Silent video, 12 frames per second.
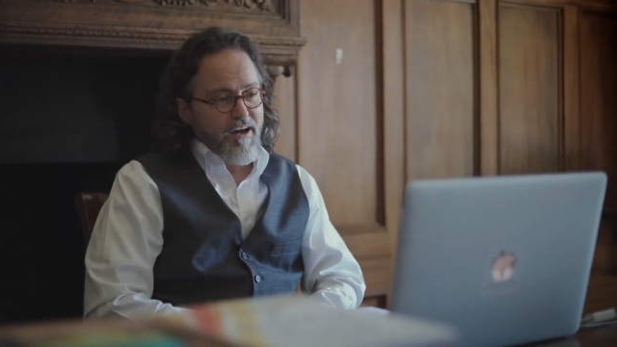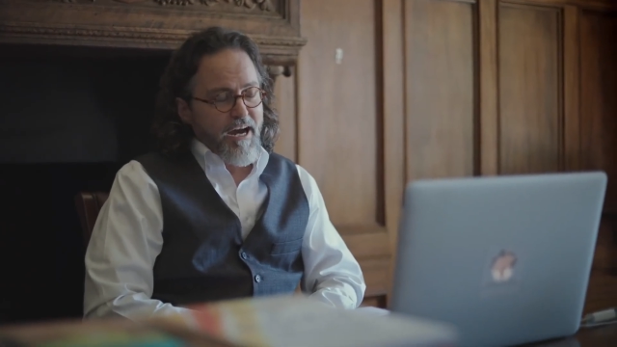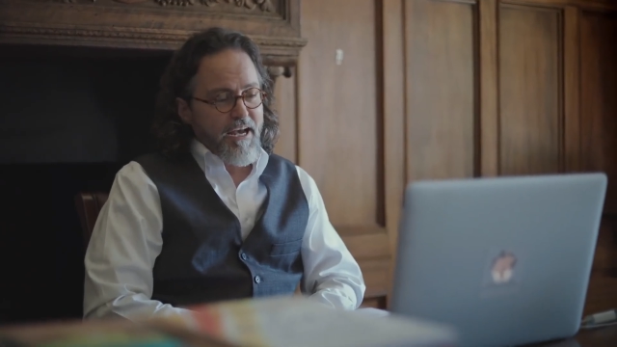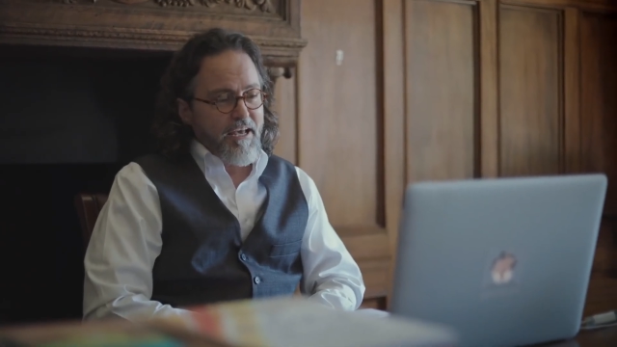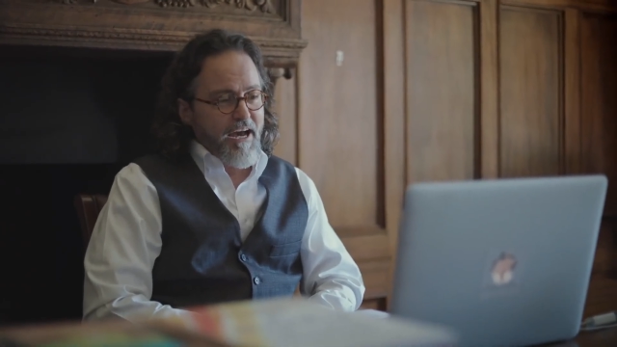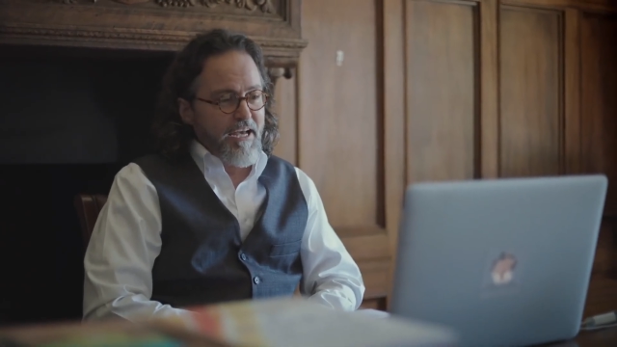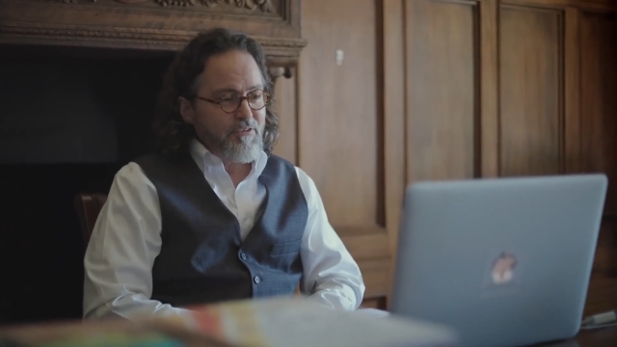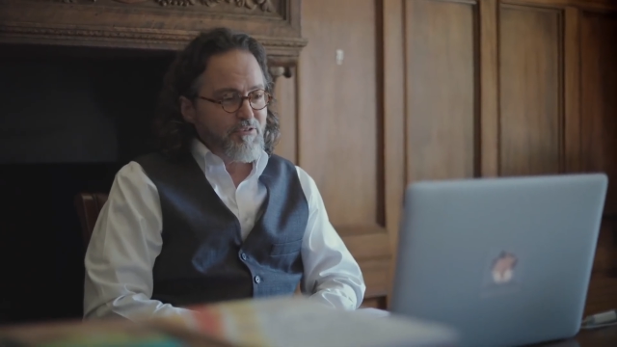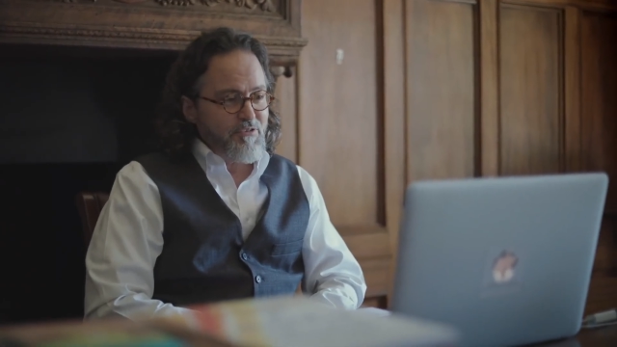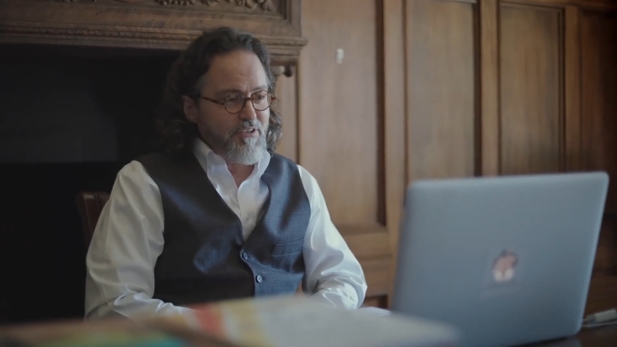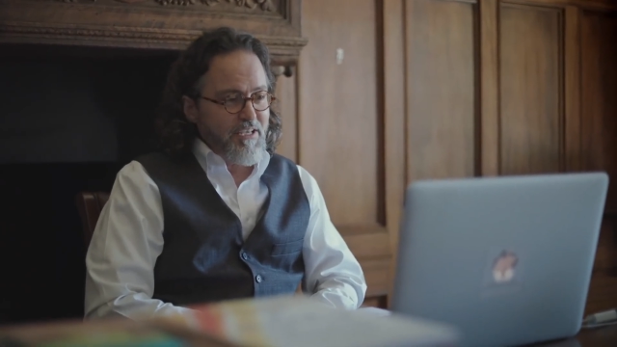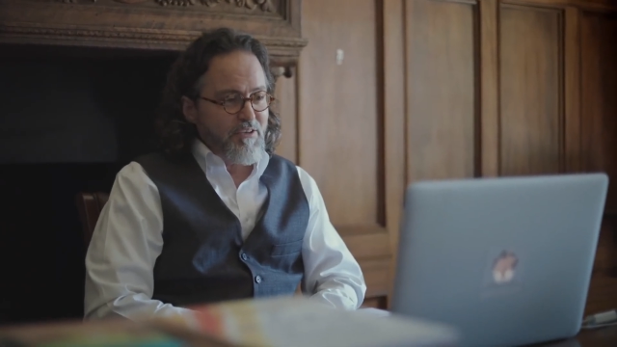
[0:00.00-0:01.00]
I
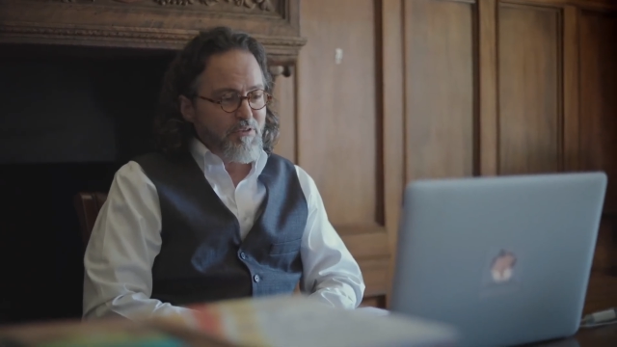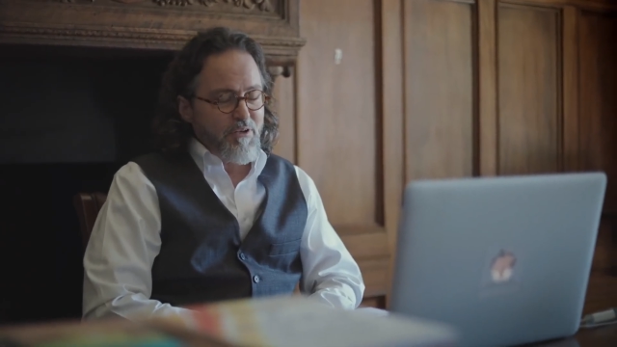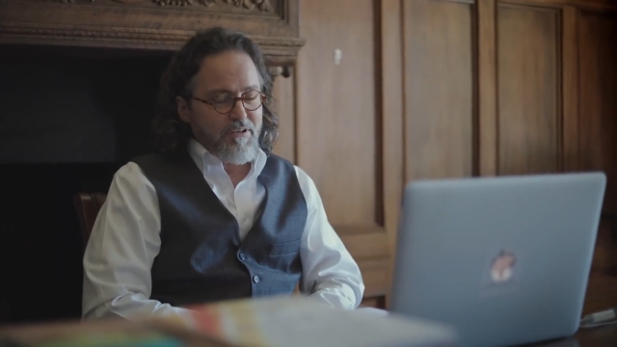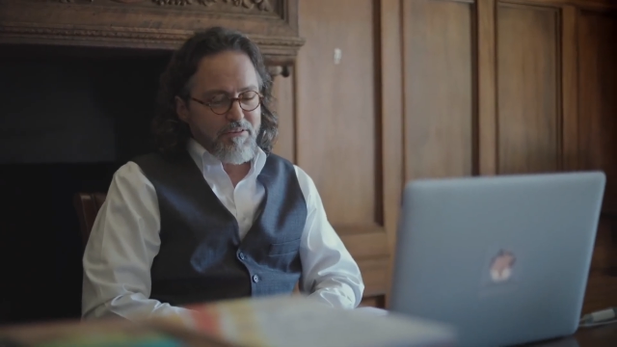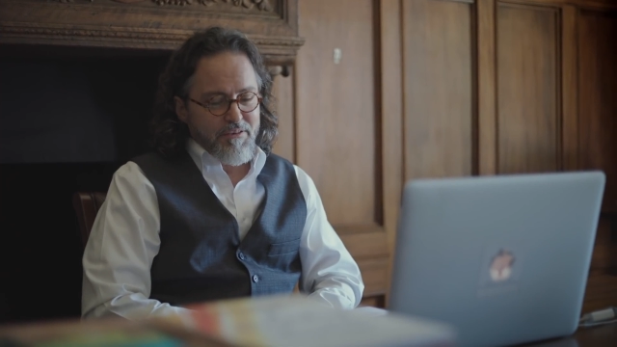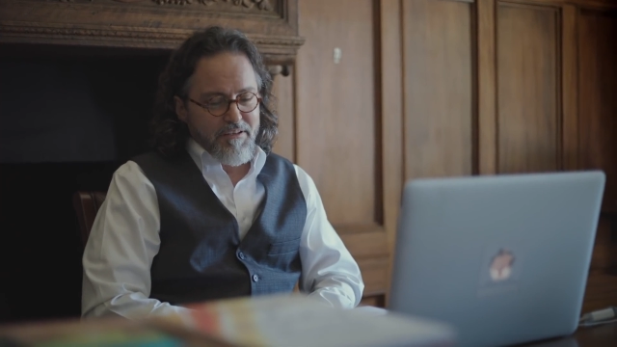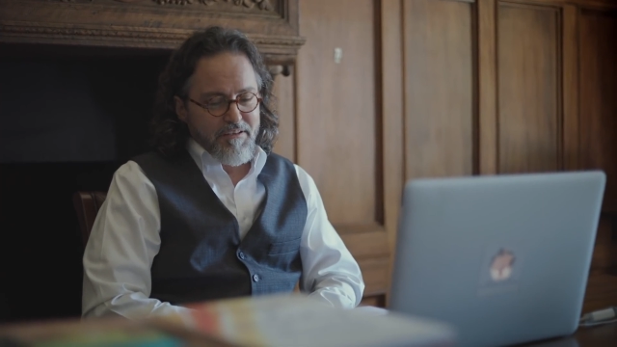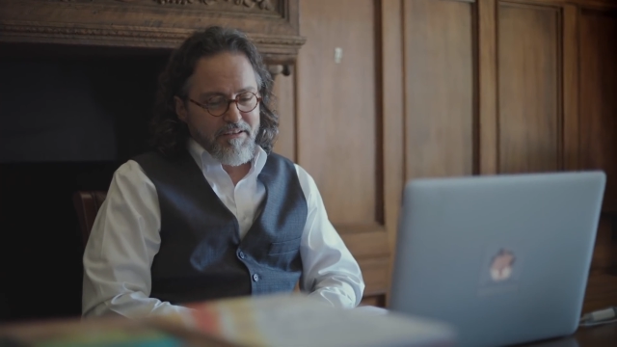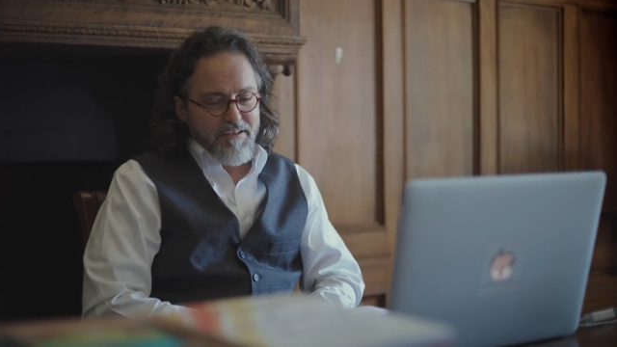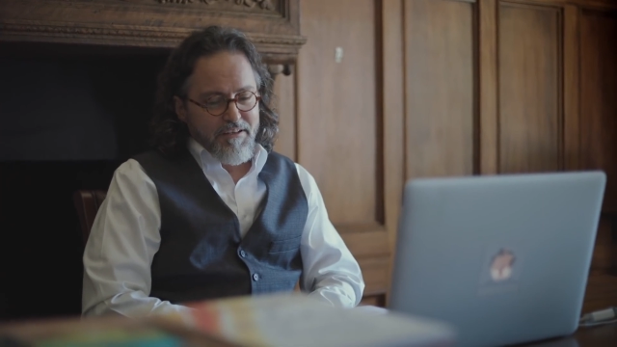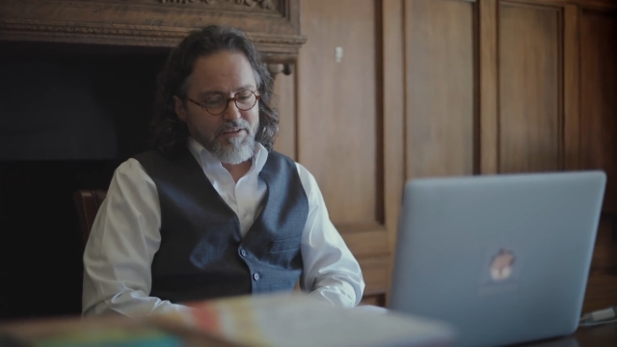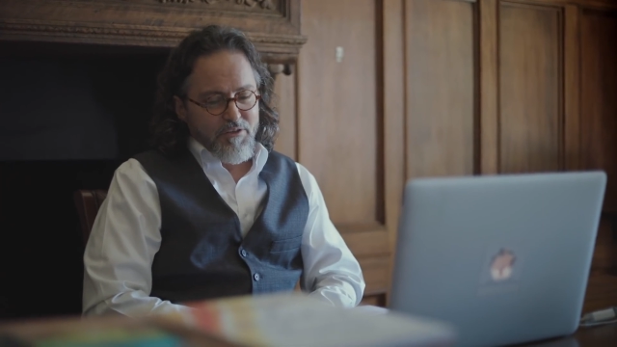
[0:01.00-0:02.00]
see
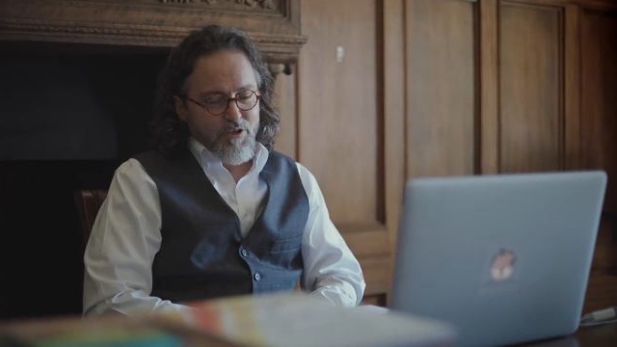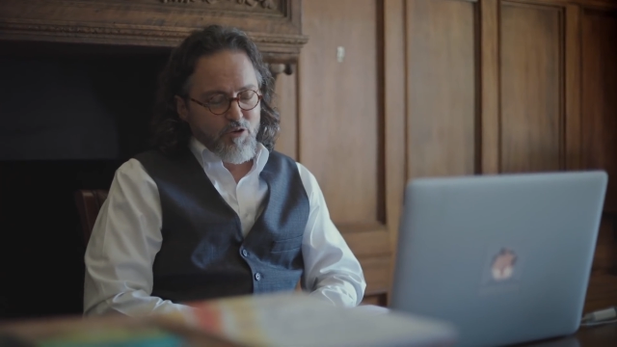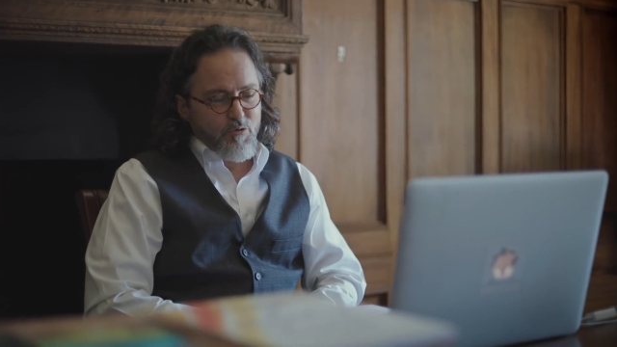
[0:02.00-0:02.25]
the